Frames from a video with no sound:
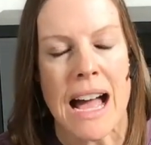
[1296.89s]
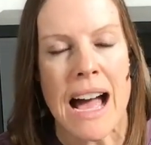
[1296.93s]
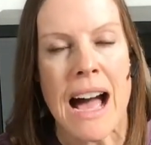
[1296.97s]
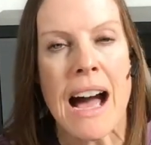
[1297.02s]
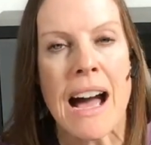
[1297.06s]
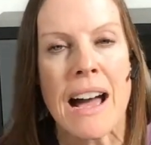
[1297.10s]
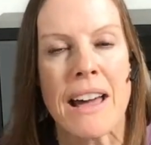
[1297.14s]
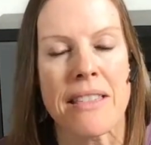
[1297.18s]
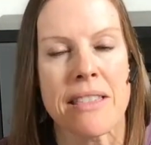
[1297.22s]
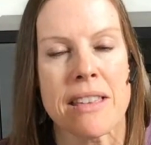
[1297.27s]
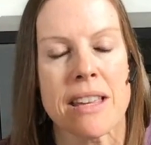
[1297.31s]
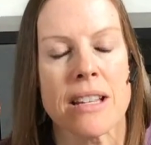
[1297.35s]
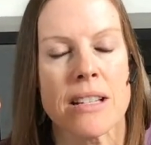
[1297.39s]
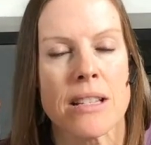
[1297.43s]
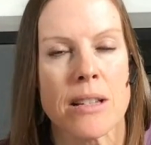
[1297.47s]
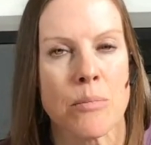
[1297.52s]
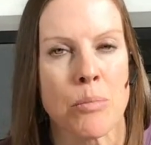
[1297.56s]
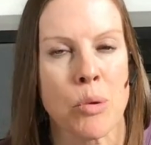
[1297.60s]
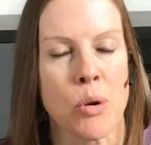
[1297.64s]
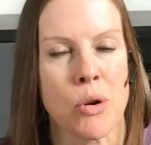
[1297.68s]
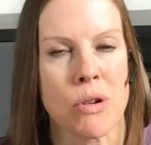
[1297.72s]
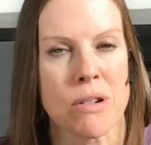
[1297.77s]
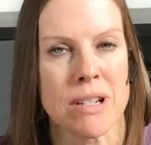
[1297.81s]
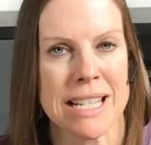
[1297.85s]
I think is
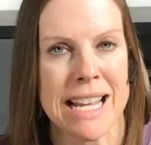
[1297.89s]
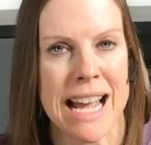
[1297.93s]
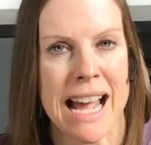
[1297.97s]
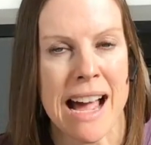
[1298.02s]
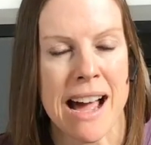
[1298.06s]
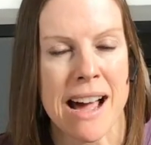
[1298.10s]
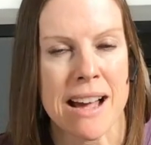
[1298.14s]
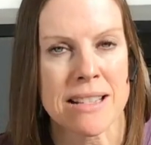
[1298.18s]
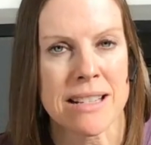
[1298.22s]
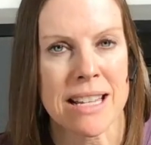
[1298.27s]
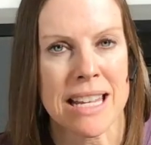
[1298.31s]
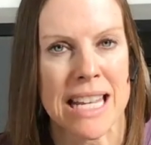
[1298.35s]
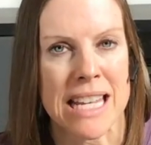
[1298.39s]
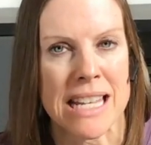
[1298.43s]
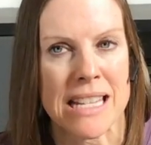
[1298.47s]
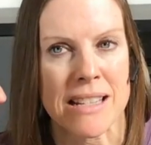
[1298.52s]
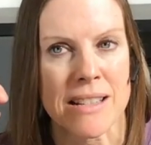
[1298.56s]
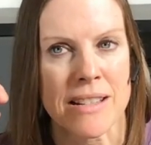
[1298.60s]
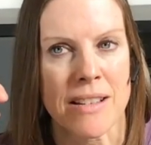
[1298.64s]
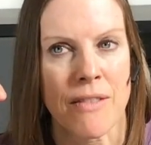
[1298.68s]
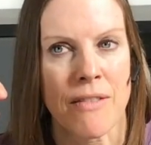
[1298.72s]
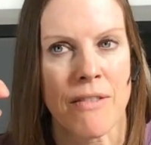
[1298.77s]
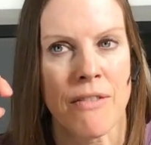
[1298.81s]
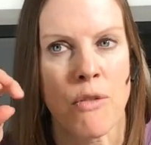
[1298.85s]
important to ask
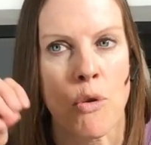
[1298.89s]
is